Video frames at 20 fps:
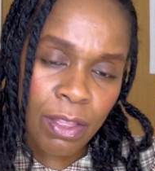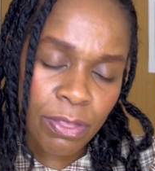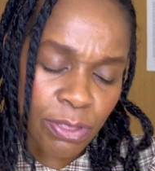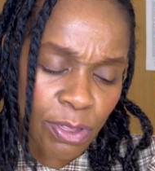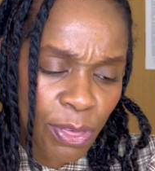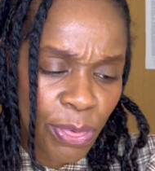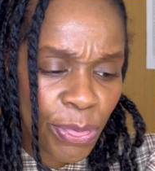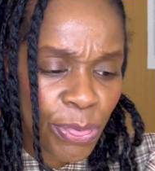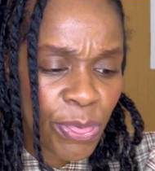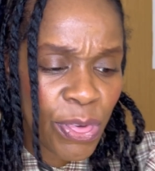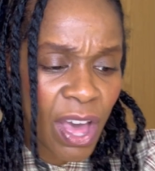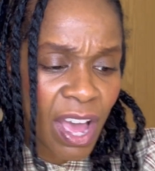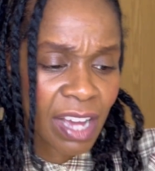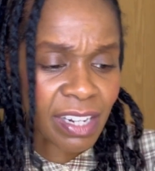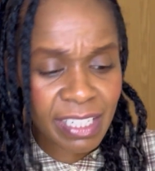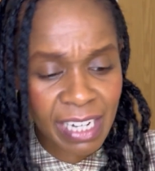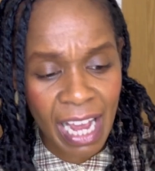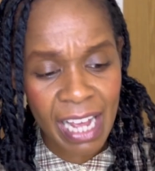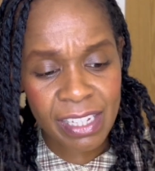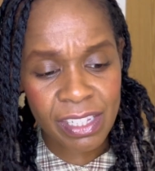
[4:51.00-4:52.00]
The
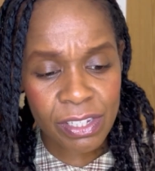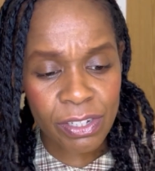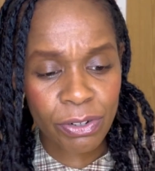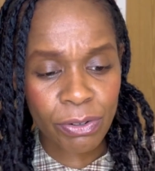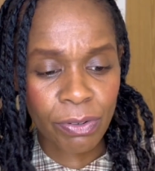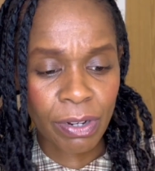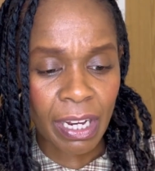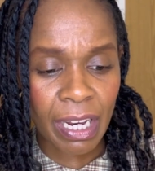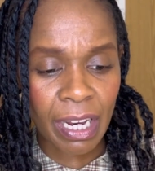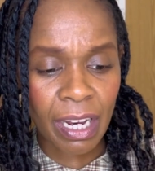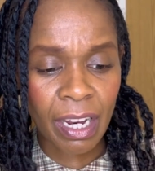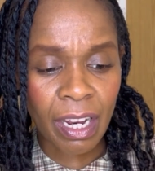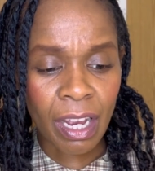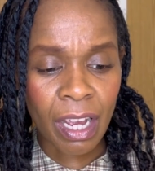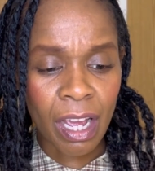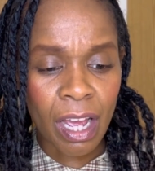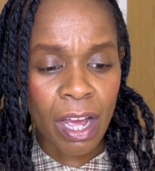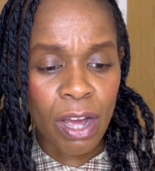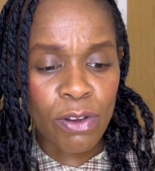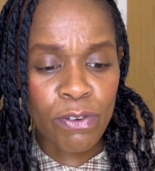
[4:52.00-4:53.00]
third category
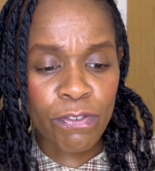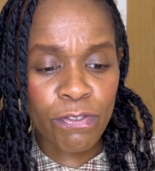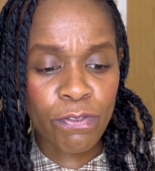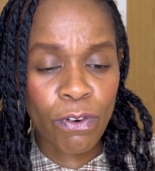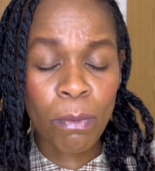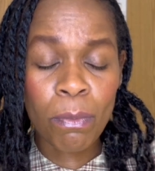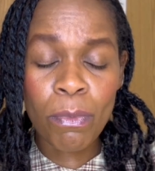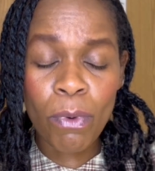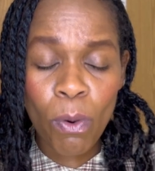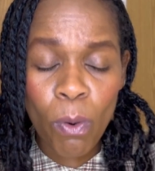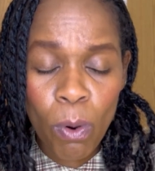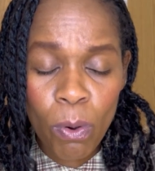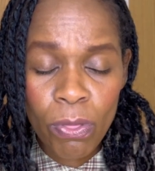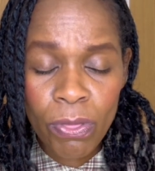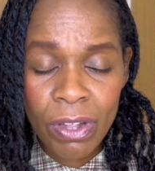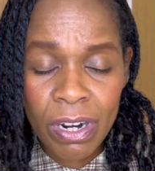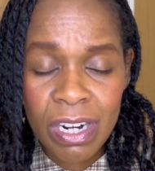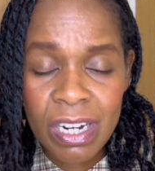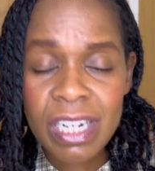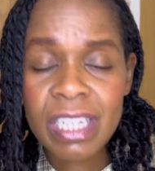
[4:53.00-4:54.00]
from
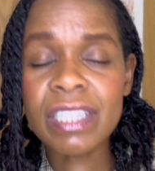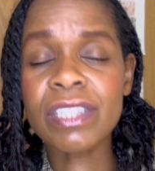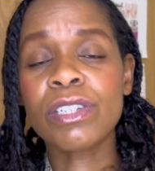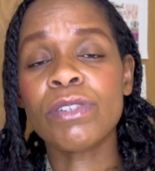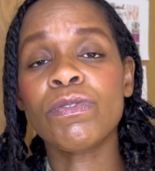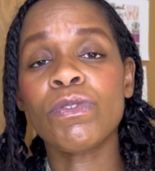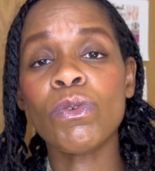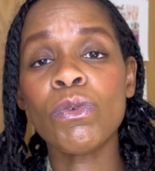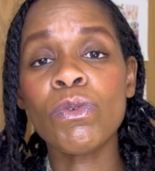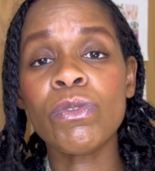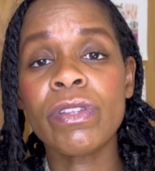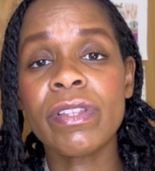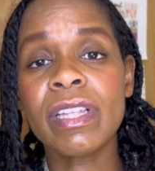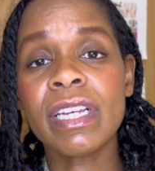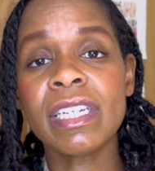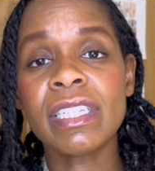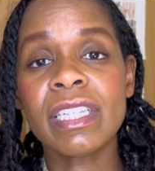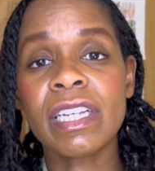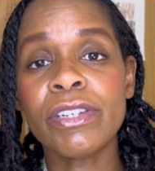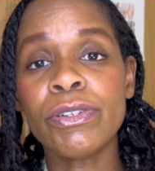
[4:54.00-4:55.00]
the list of all the
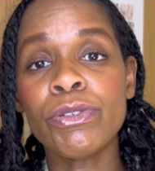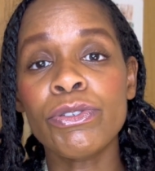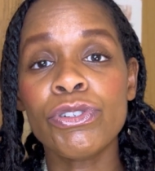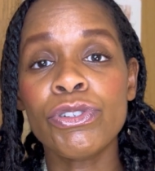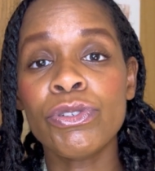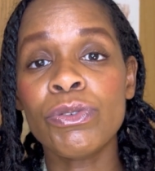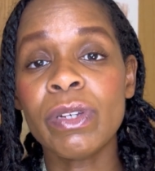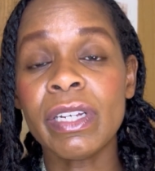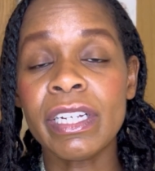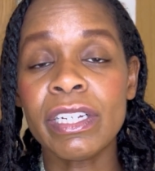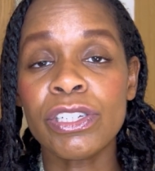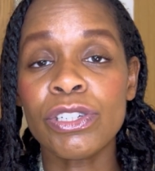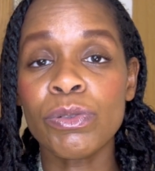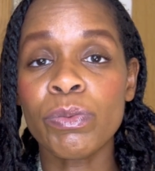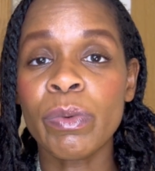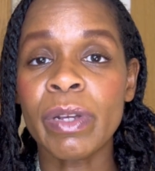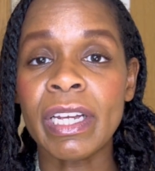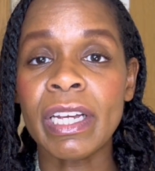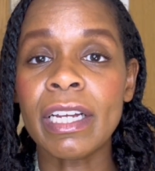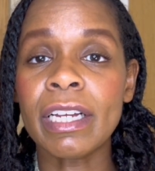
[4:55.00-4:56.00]
things that you do each
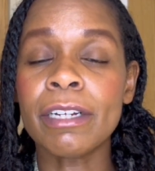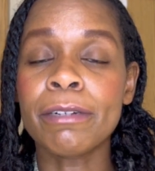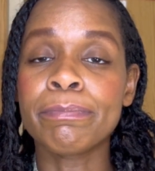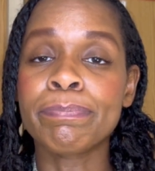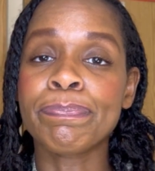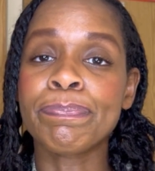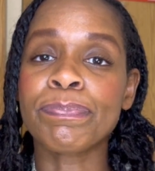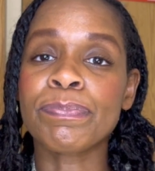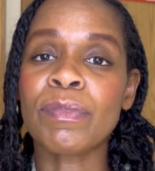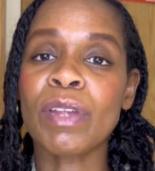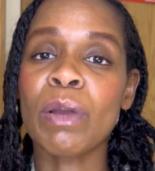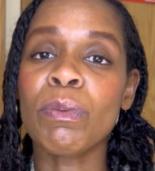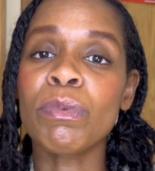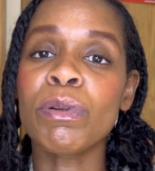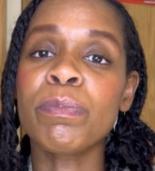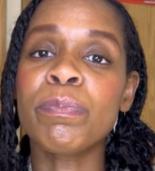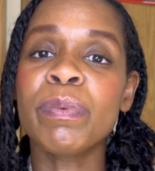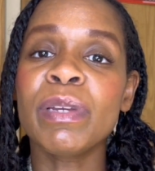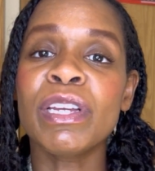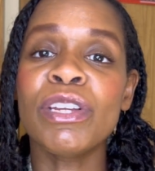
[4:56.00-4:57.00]
week
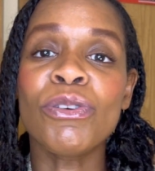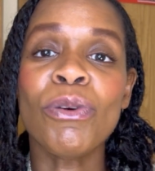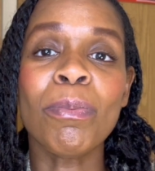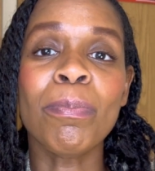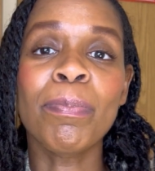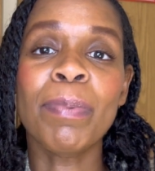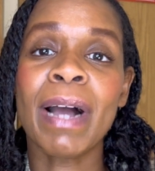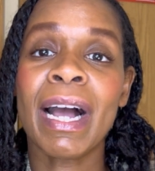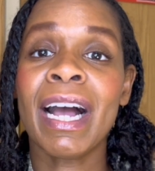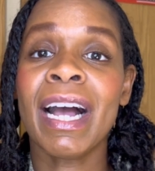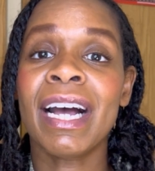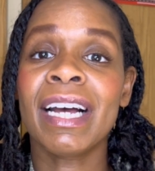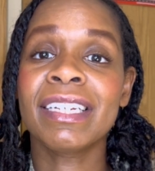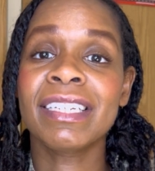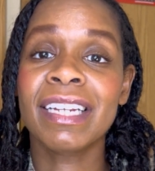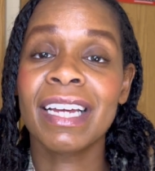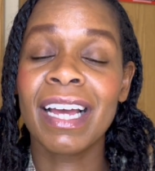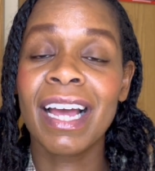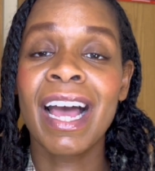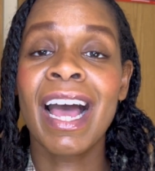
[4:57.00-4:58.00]
would be your
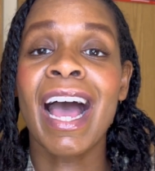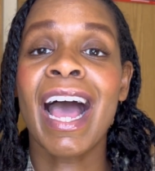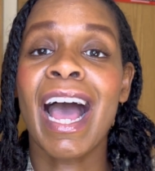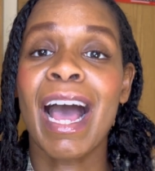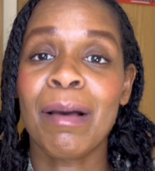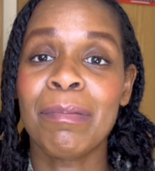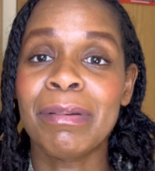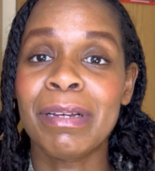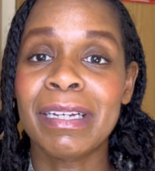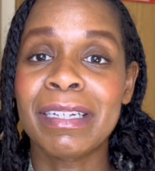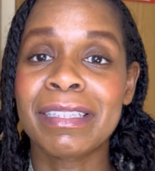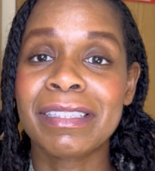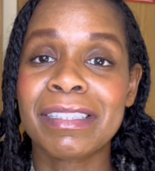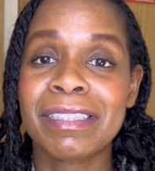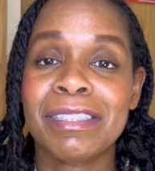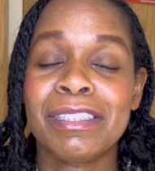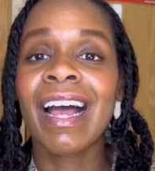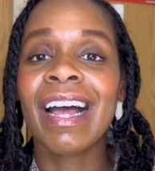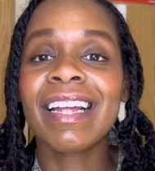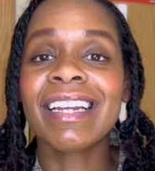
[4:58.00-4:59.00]
bad
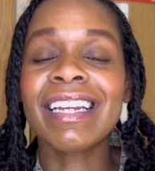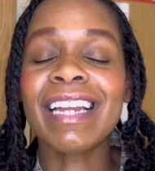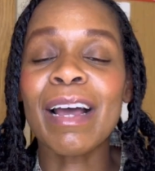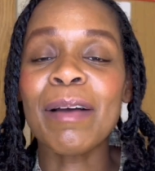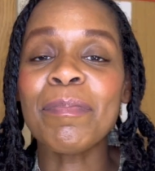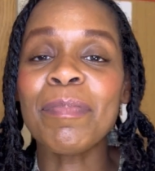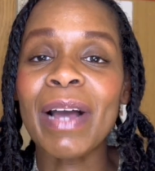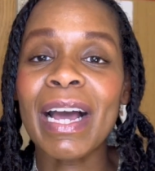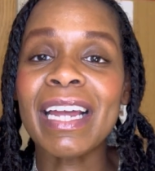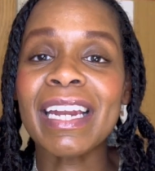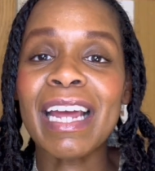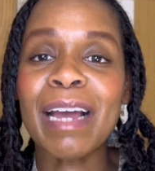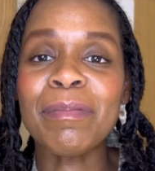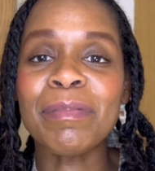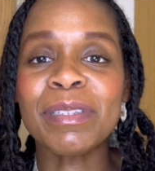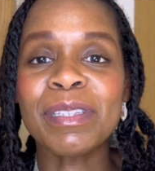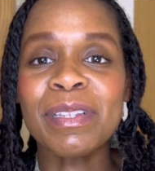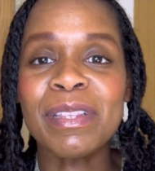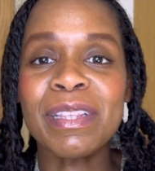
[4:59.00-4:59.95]
habits. Now, bad habits are